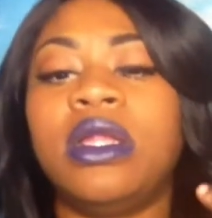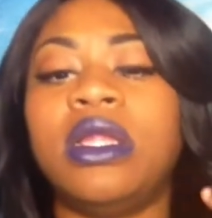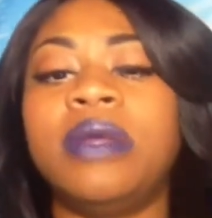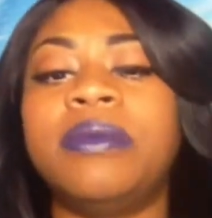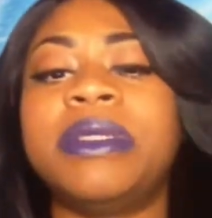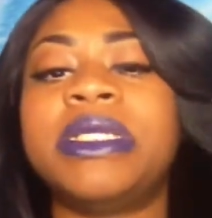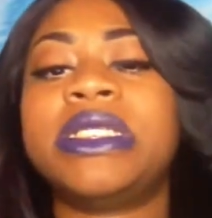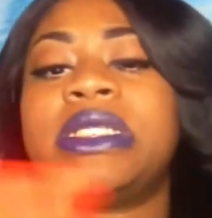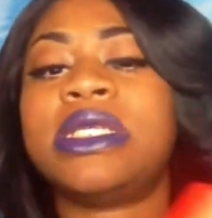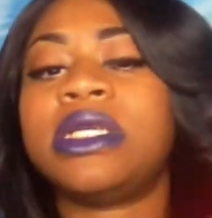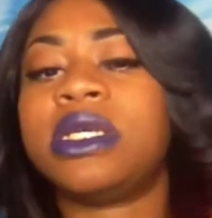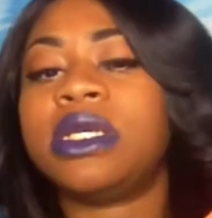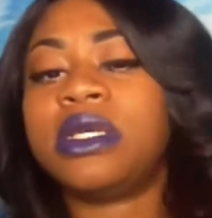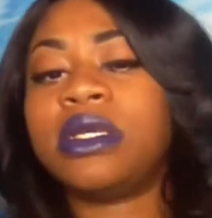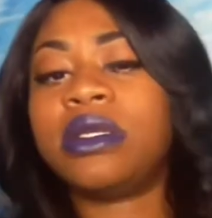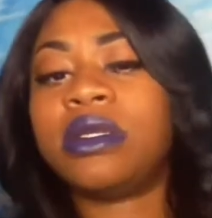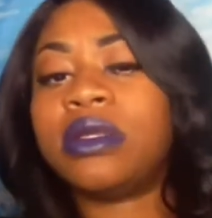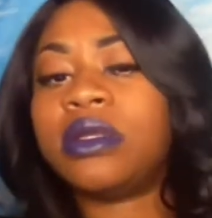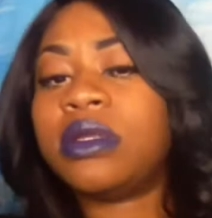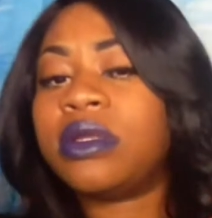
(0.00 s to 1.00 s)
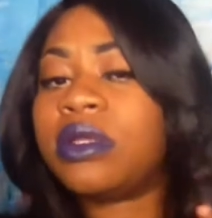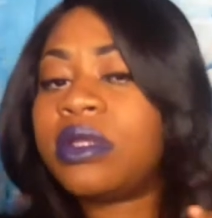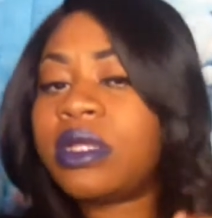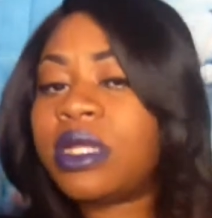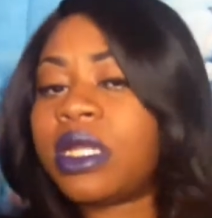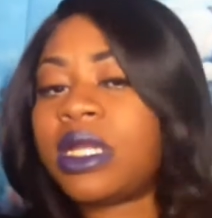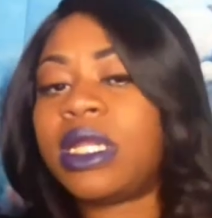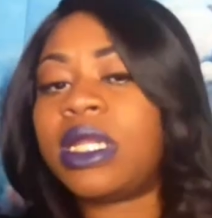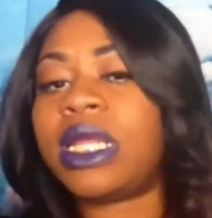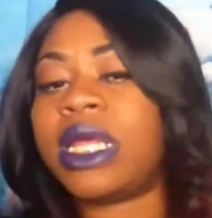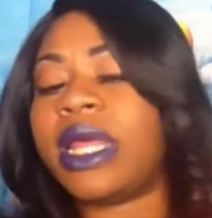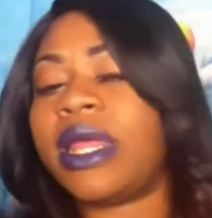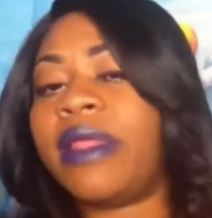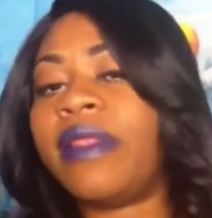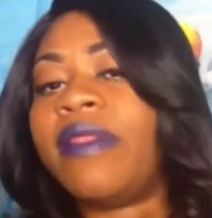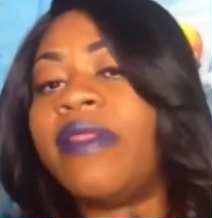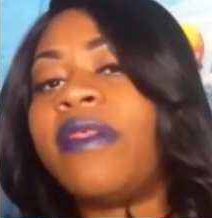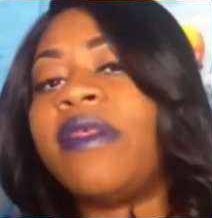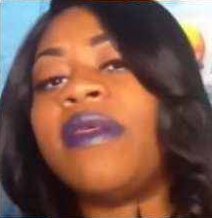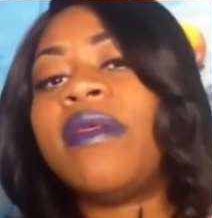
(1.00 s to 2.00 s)
Let me see the
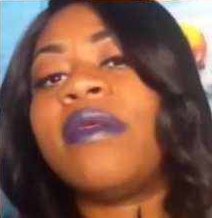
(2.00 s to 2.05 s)
length.